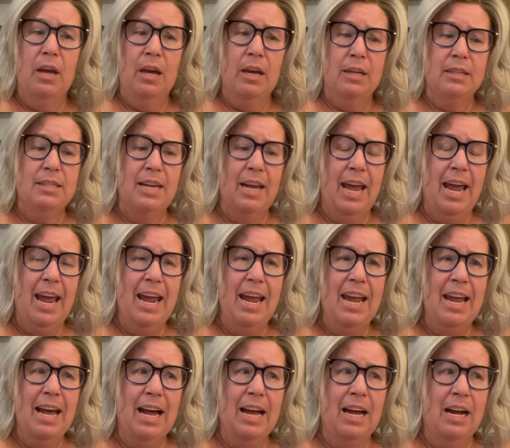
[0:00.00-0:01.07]

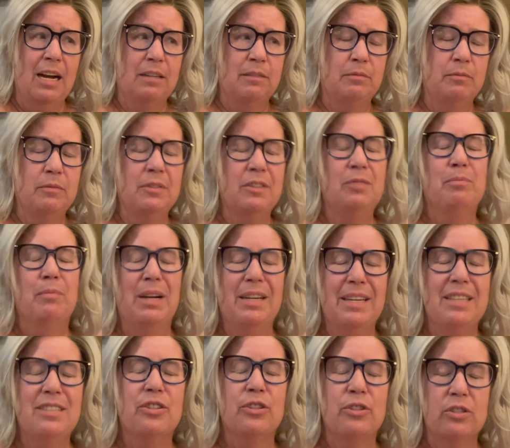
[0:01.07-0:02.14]
Today,
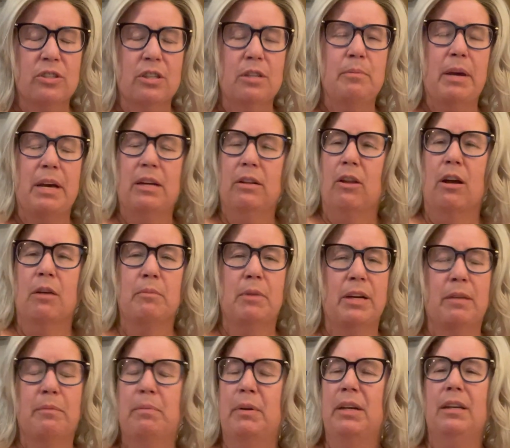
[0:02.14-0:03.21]
Mondays are usually make along
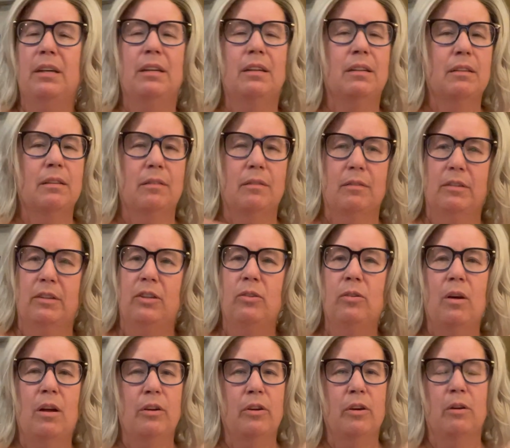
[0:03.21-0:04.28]
Monday, but you
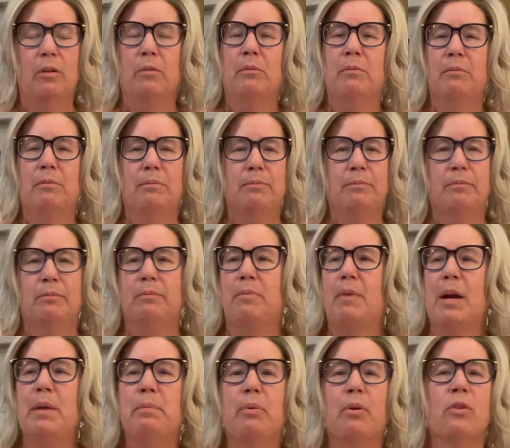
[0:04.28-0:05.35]
all know
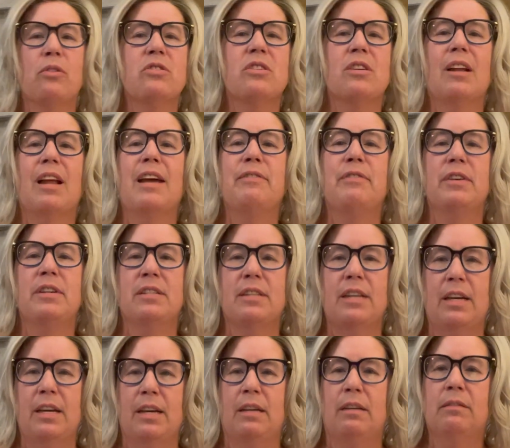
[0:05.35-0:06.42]
my personal life is
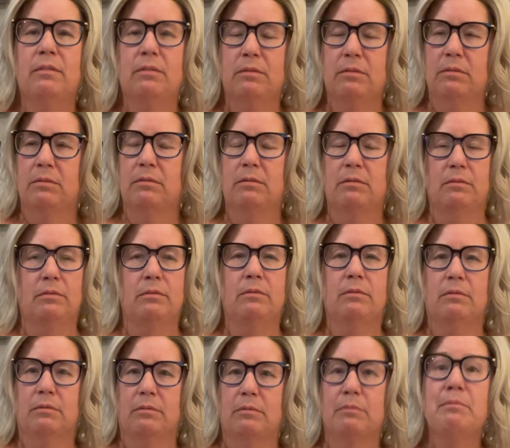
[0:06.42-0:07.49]
a
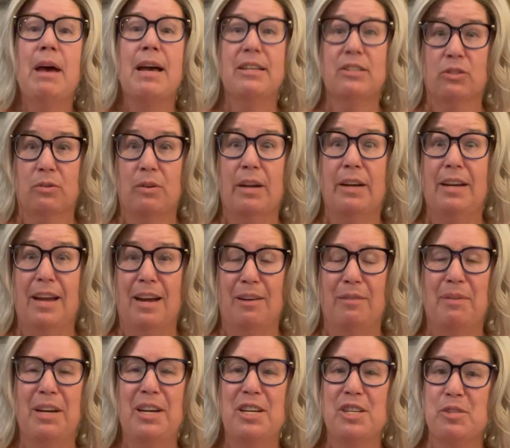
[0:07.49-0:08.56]
mess right now.
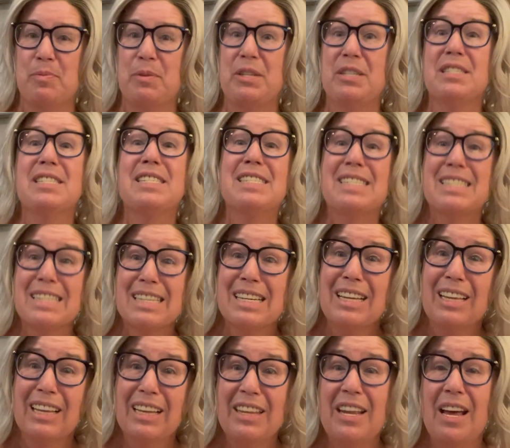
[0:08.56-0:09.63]
My husband is
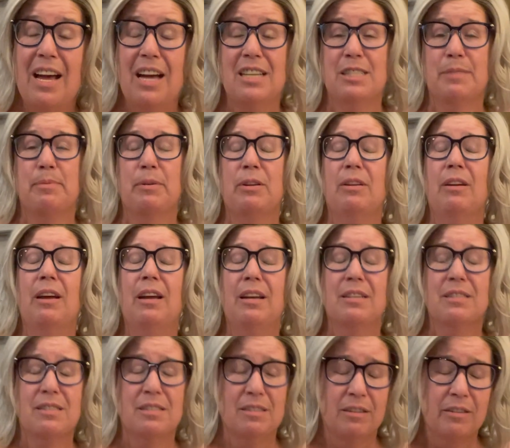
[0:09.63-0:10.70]
still in the hospital,
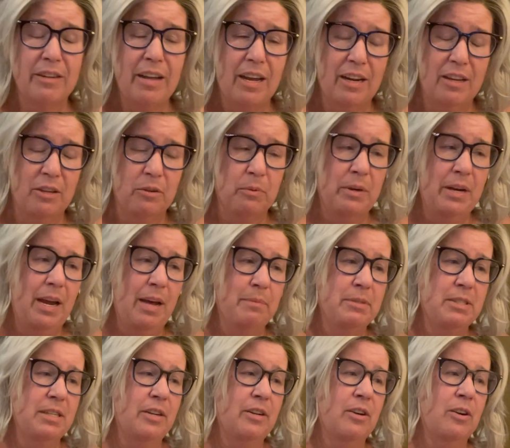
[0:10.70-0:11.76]
still not in the rehab
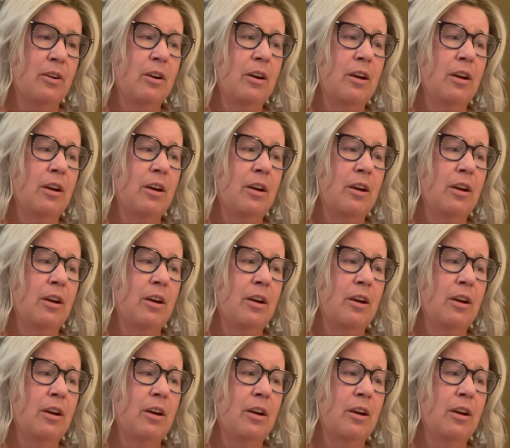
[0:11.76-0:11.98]
center.